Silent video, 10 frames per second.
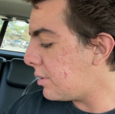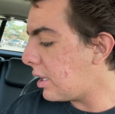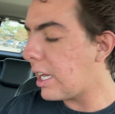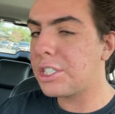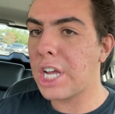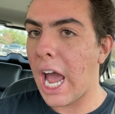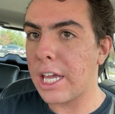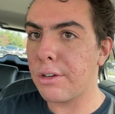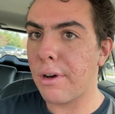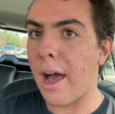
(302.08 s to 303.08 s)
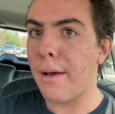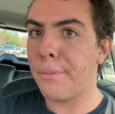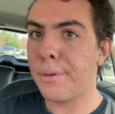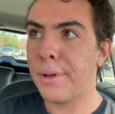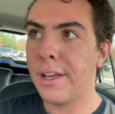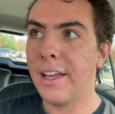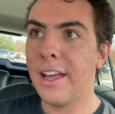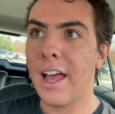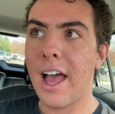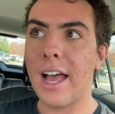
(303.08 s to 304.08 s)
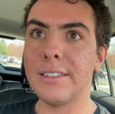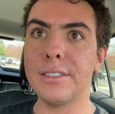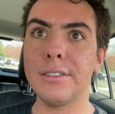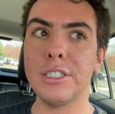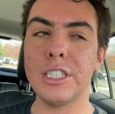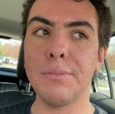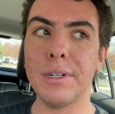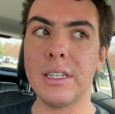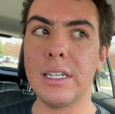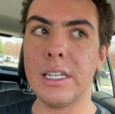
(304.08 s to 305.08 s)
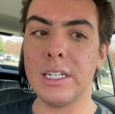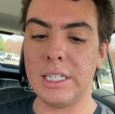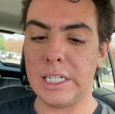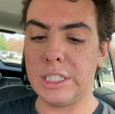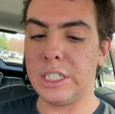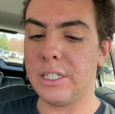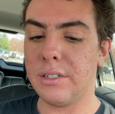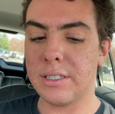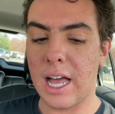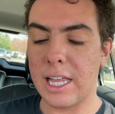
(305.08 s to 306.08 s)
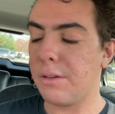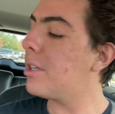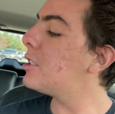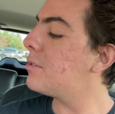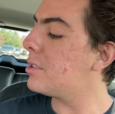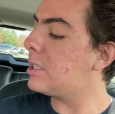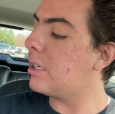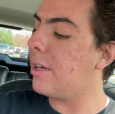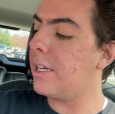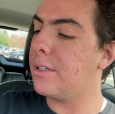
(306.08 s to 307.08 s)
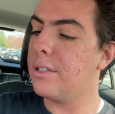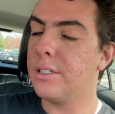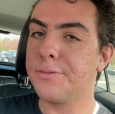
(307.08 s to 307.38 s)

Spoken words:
would, like, chat you up as soon as she put the needle in. She knew exactly what she was doing.